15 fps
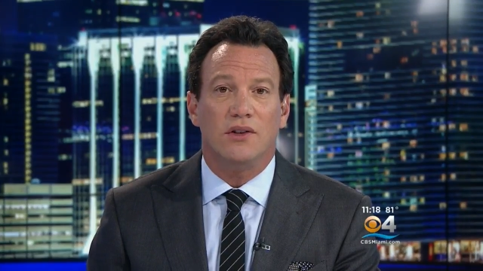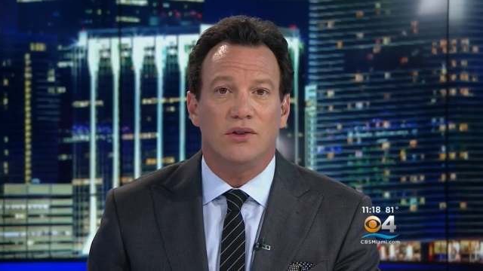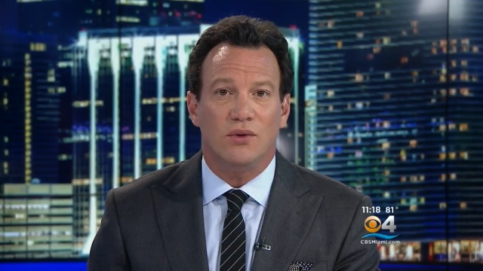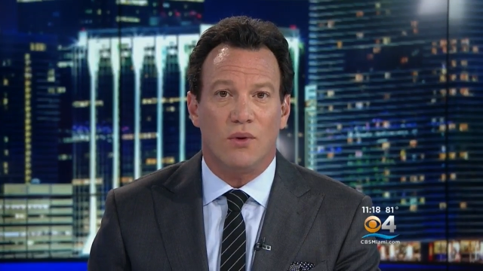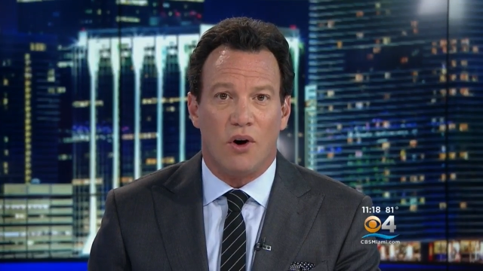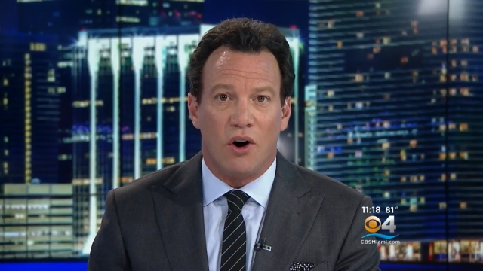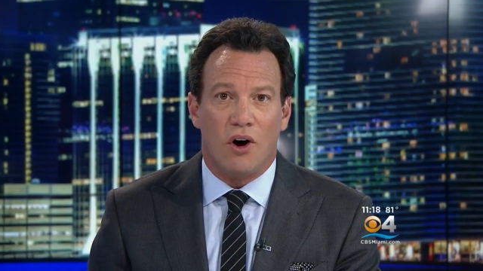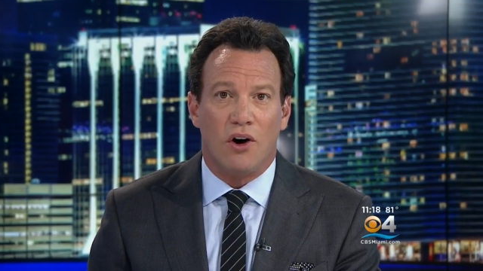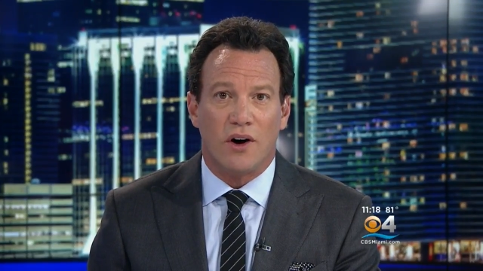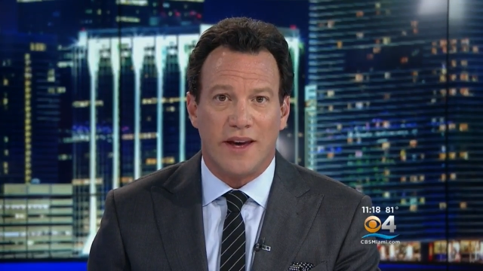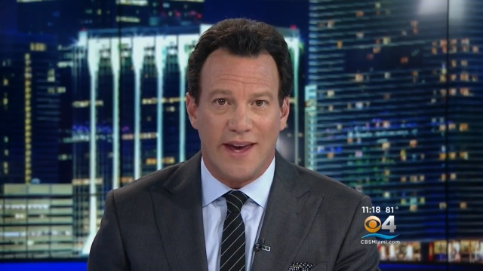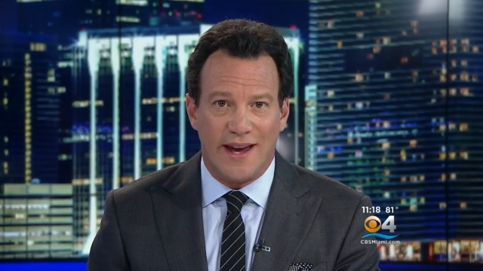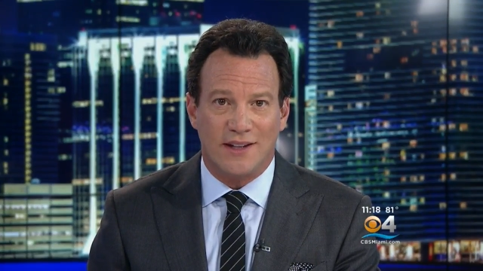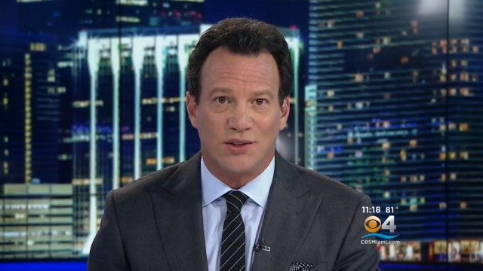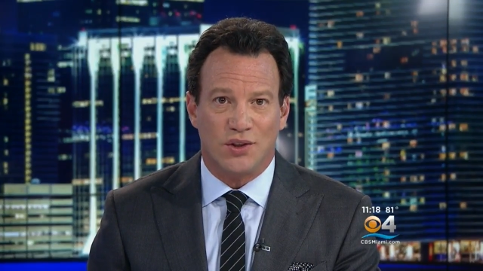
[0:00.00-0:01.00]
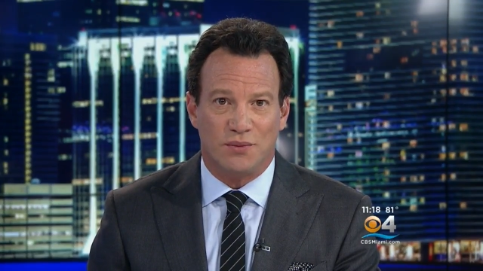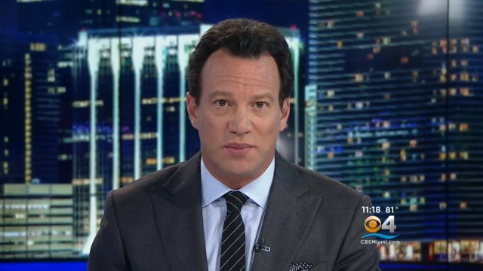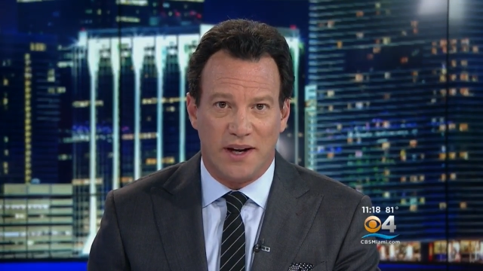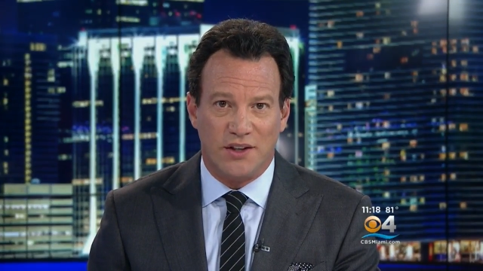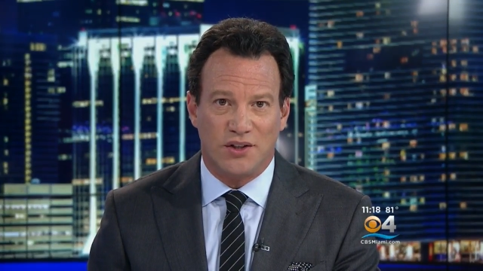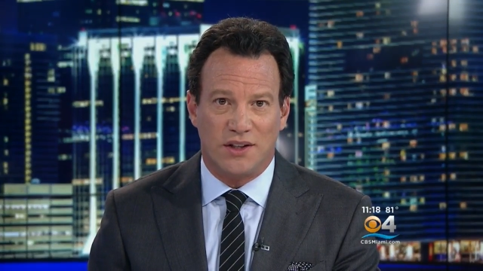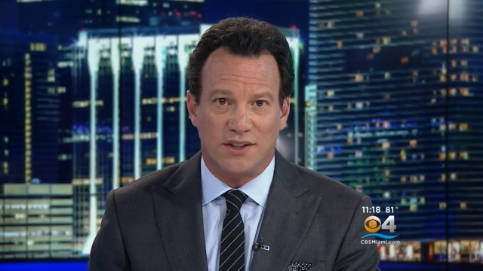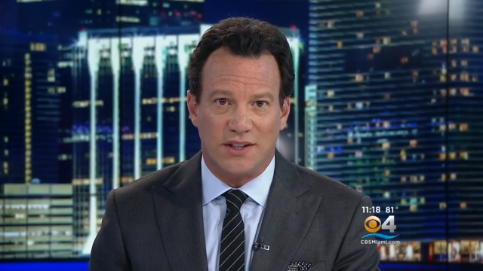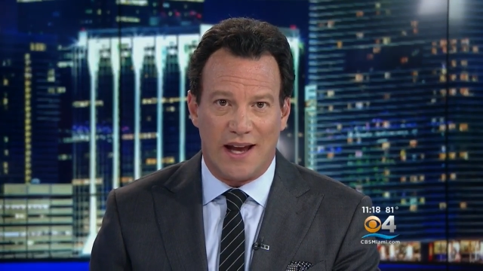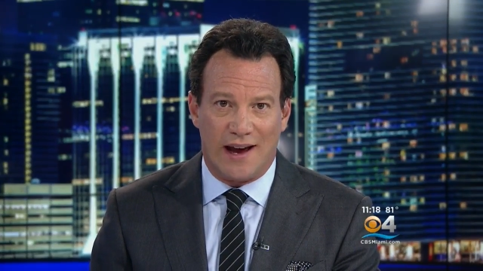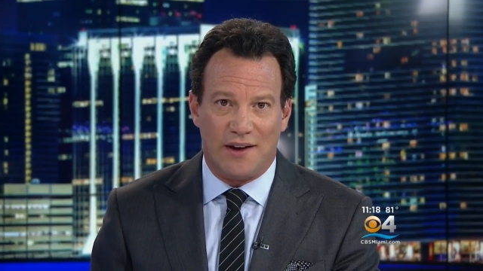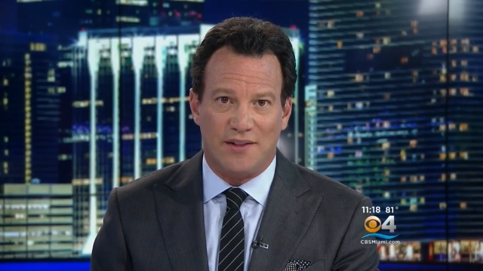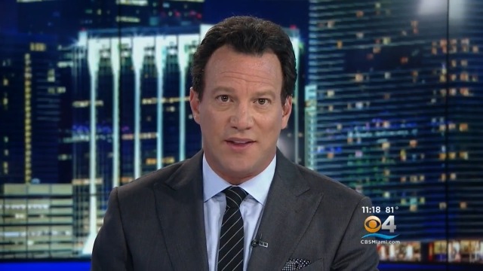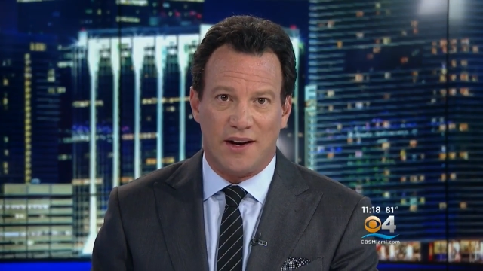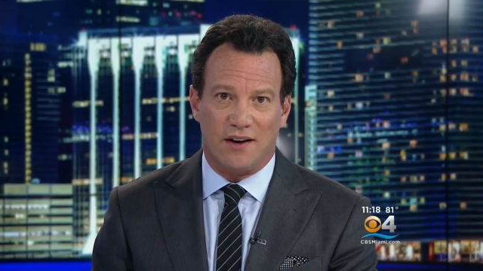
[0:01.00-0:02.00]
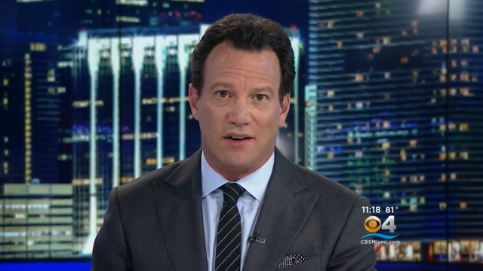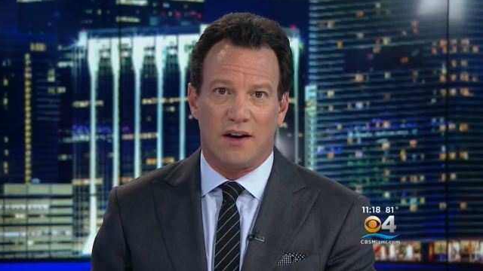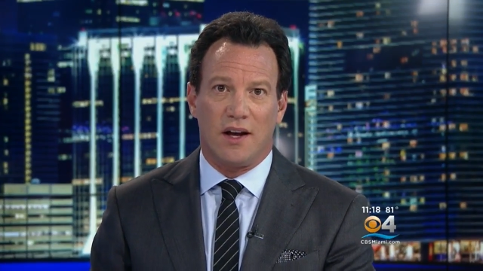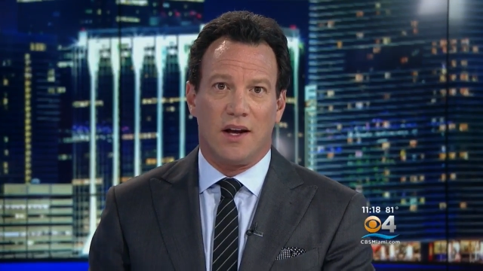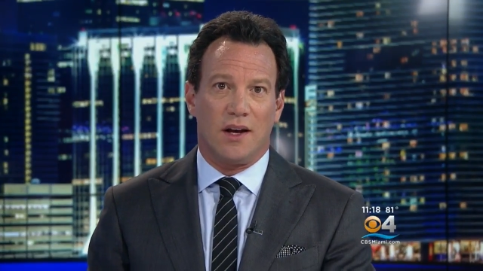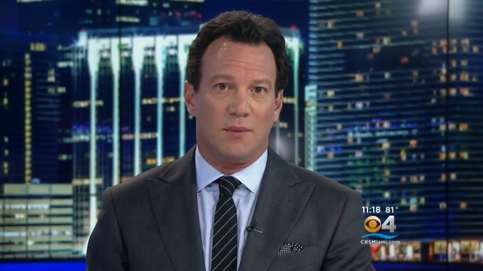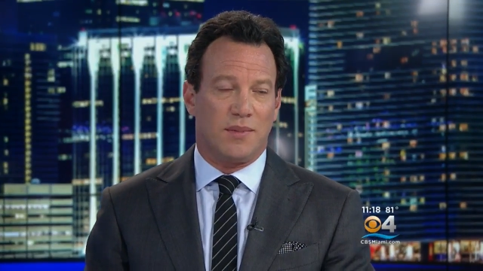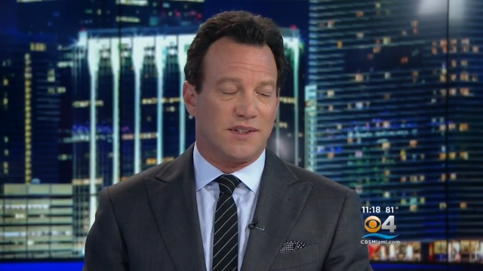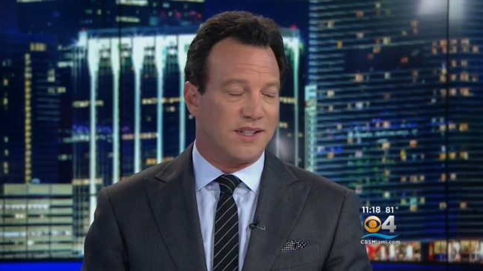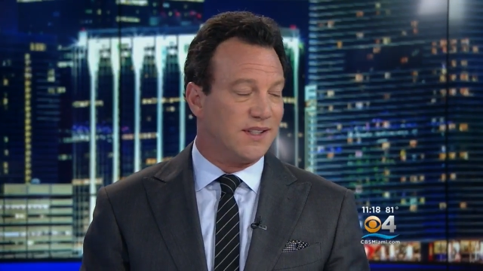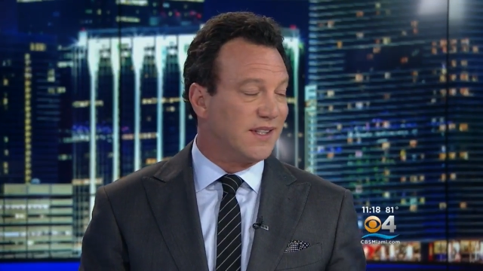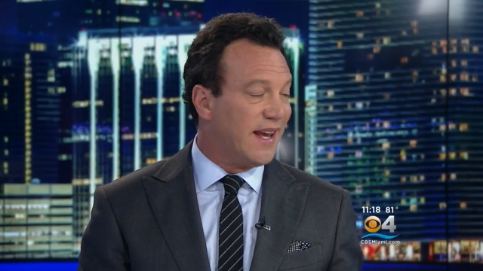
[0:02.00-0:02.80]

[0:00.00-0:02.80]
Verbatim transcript: to all cancer patients out there. But since